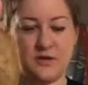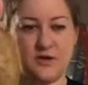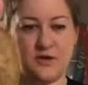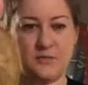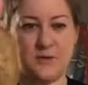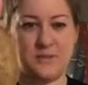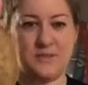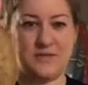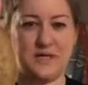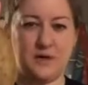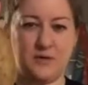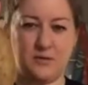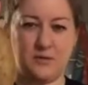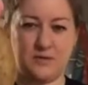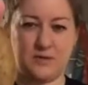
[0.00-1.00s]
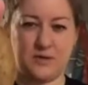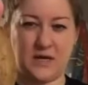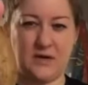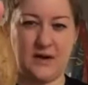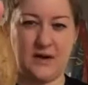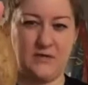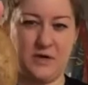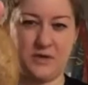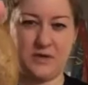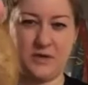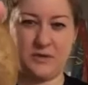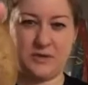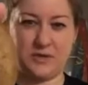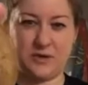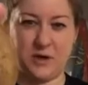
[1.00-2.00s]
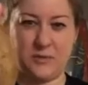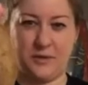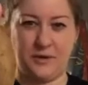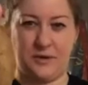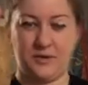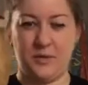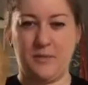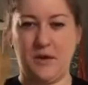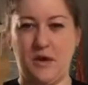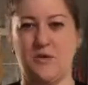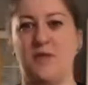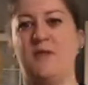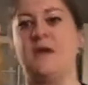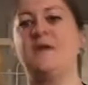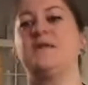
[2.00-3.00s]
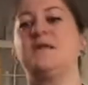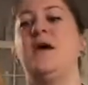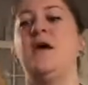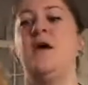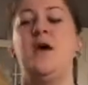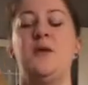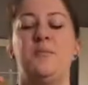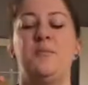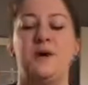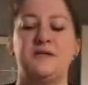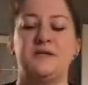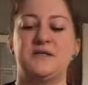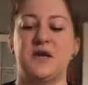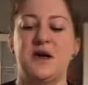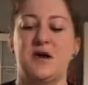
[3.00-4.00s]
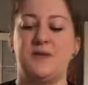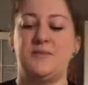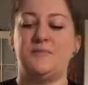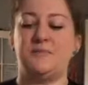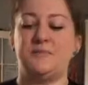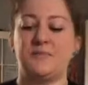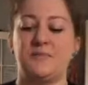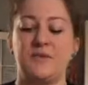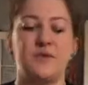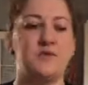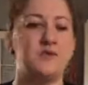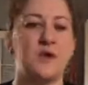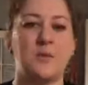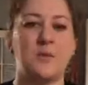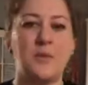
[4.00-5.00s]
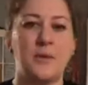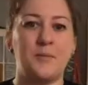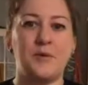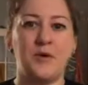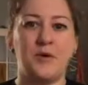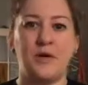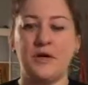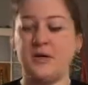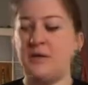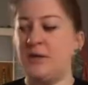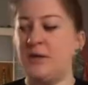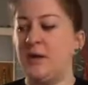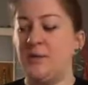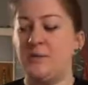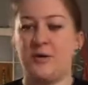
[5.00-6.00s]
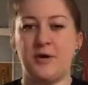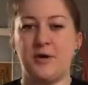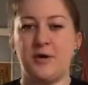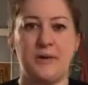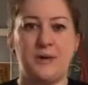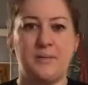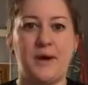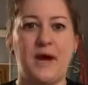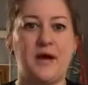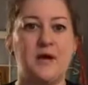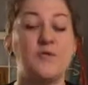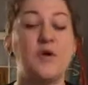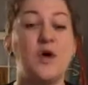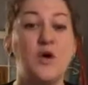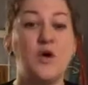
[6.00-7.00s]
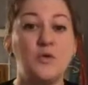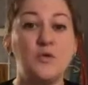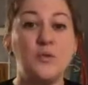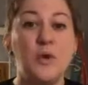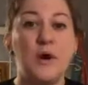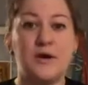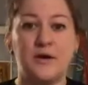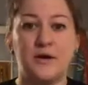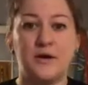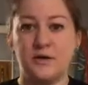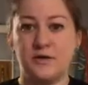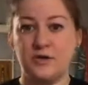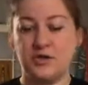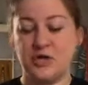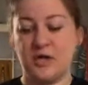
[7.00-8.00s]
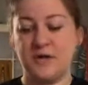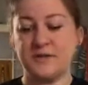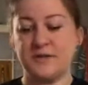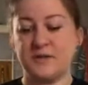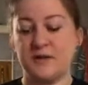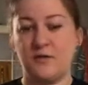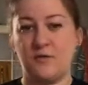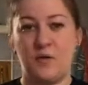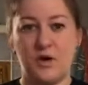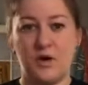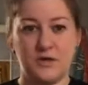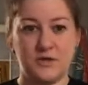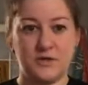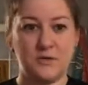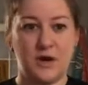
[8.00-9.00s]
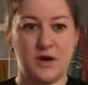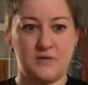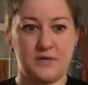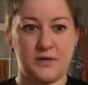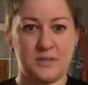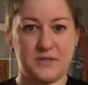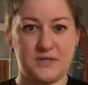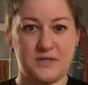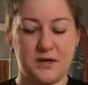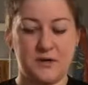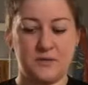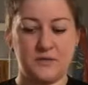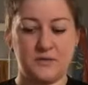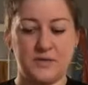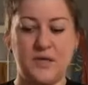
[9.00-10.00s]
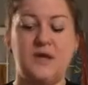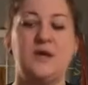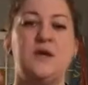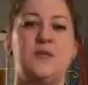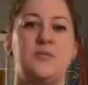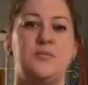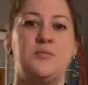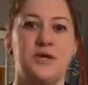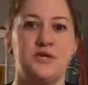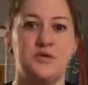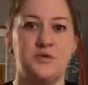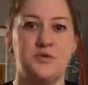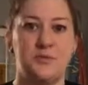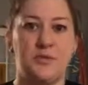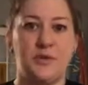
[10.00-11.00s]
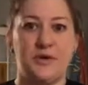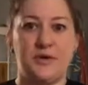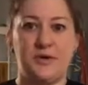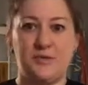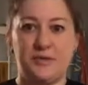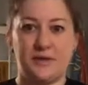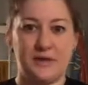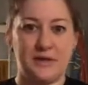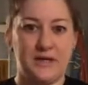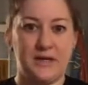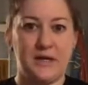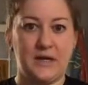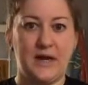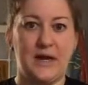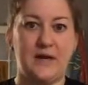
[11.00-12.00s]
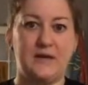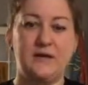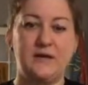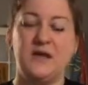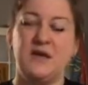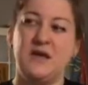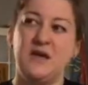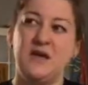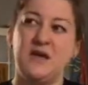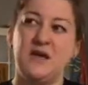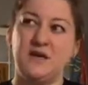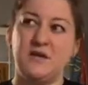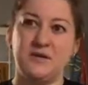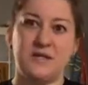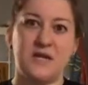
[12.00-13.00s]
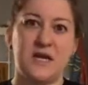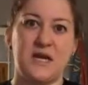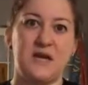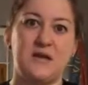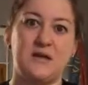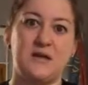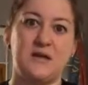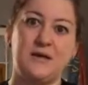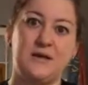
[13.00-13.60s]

of my potatoes on average. There was a couple a little bit bigger than this, but scrub them up real good, put them in a pot of cold water, just enough water to cover the potatoes, bring it to a boil with the lid on, and it'll take